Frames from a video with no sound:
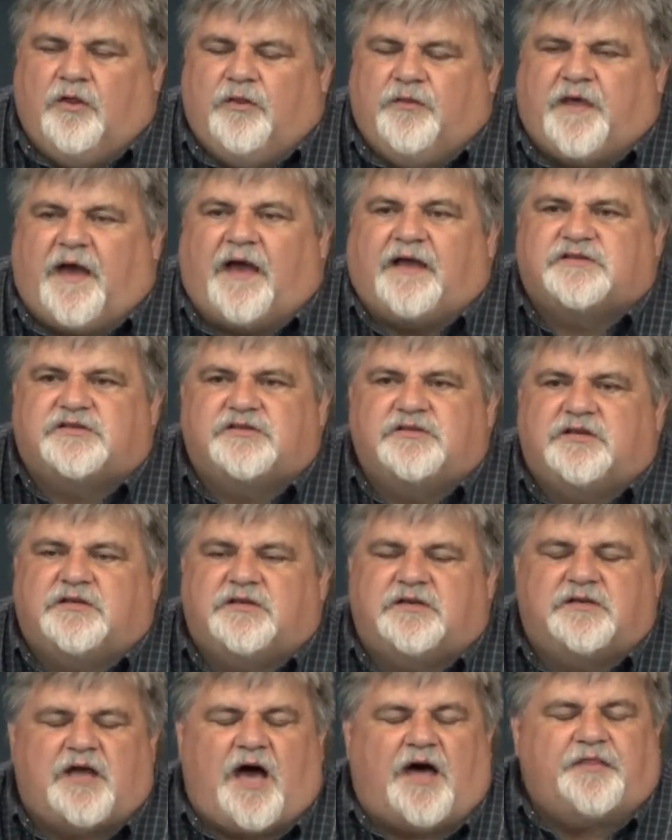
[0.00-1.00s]
that's
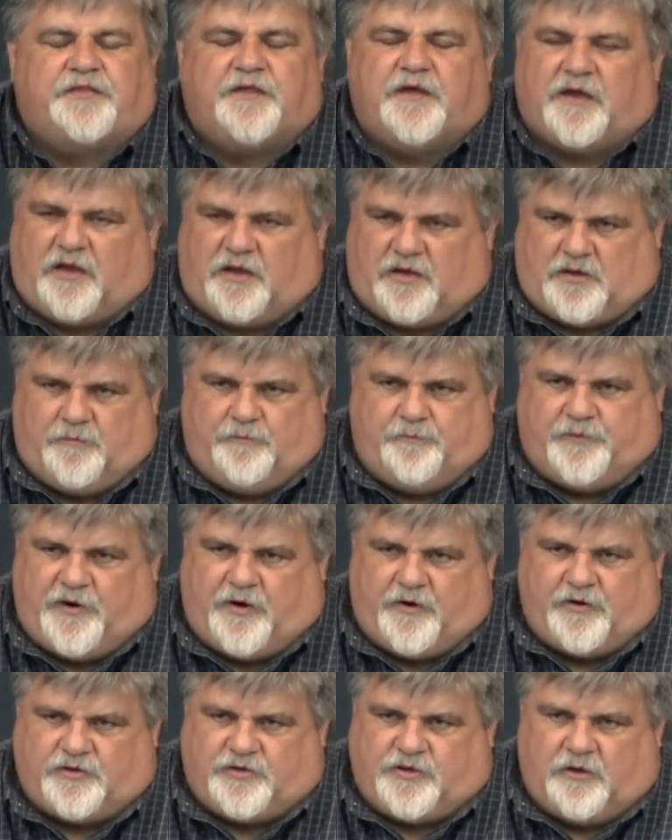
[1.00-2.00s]
nothing
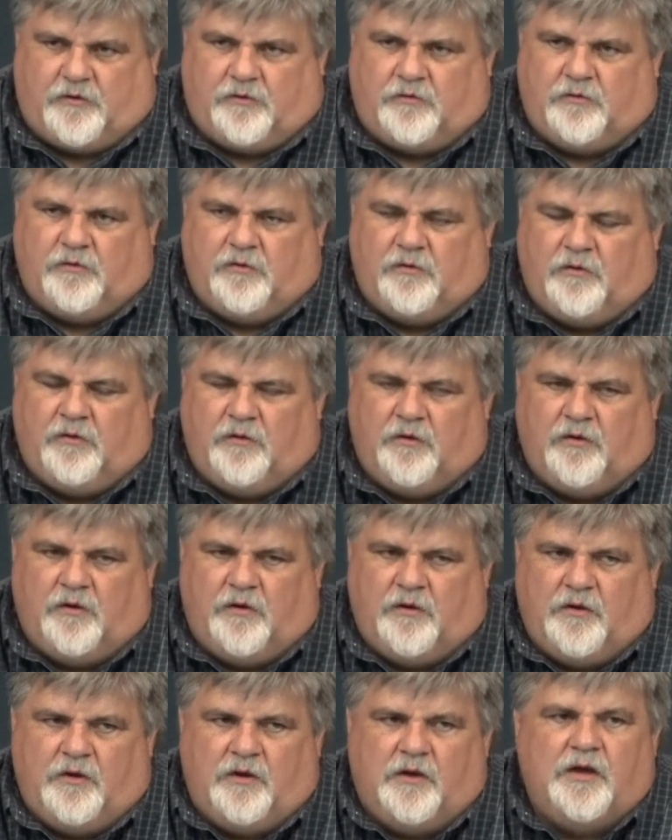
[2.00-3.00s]
compared to
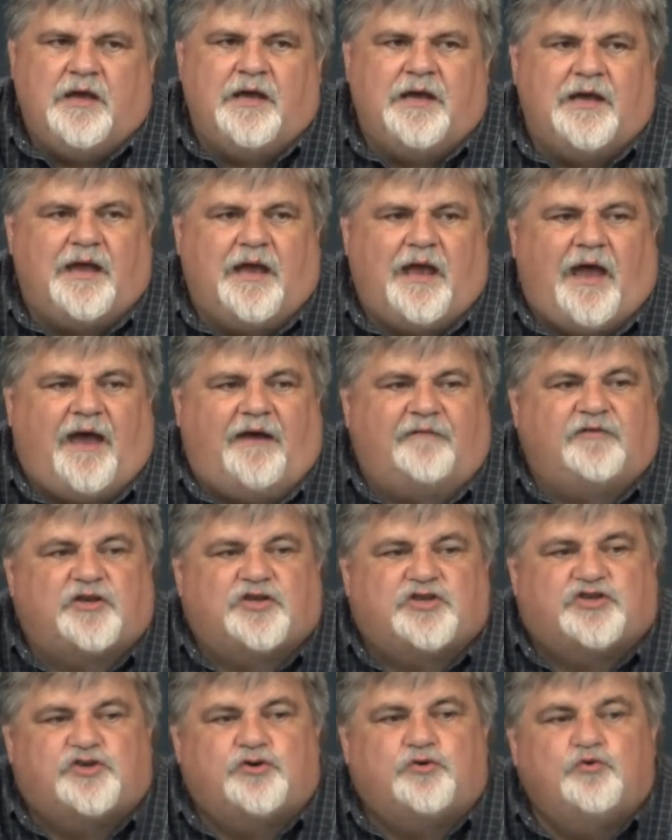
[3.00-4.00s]

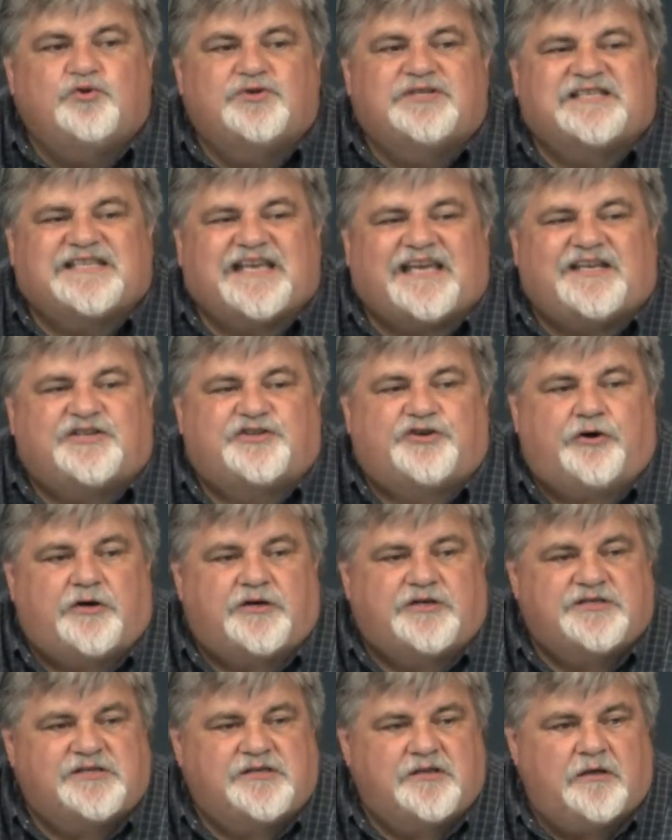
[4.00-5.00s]
having two
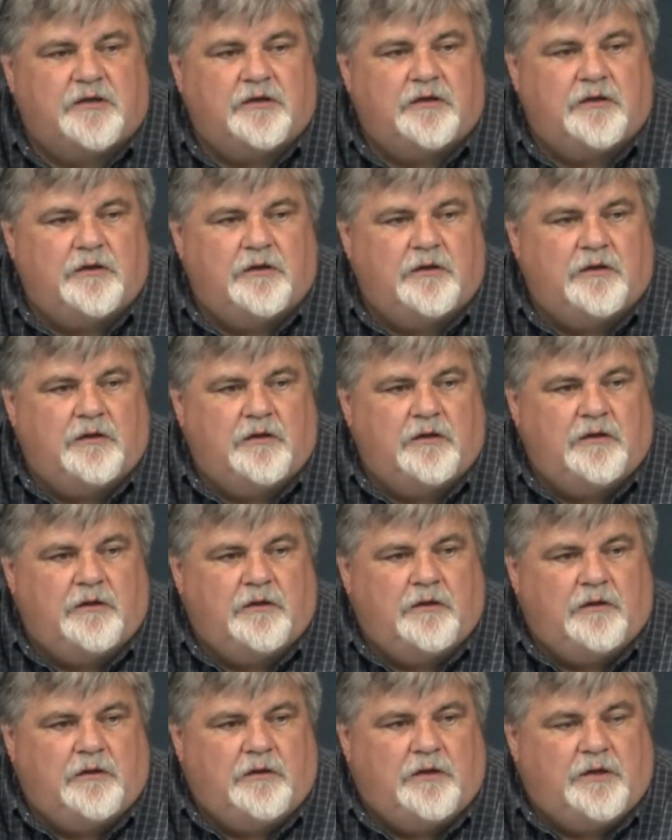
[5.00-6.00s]
centers
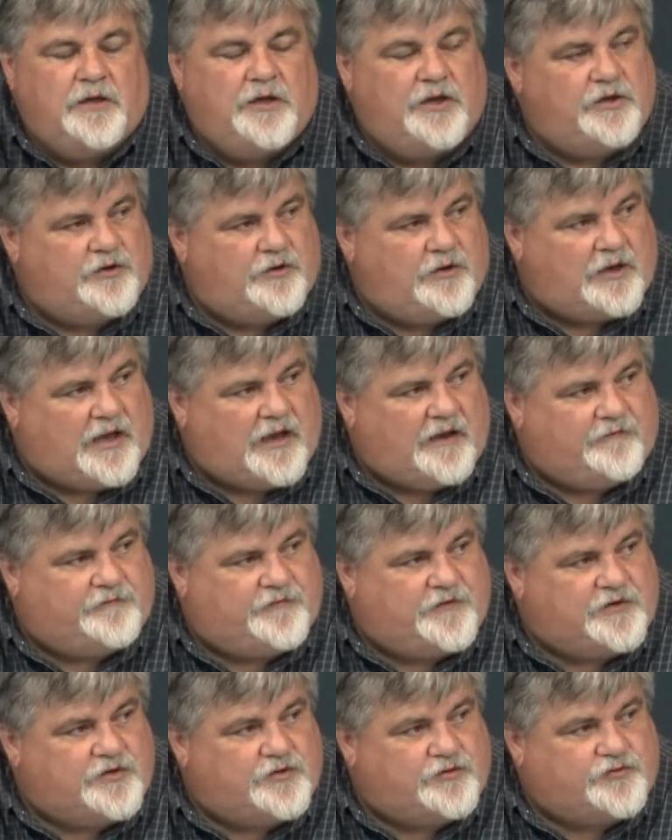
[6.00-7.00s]
in your life
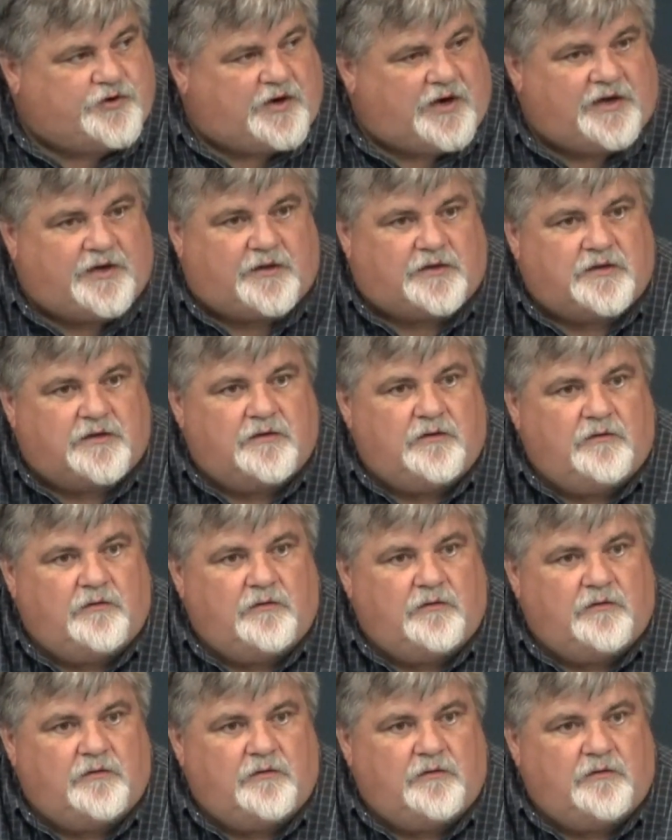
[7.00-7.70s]
that you try to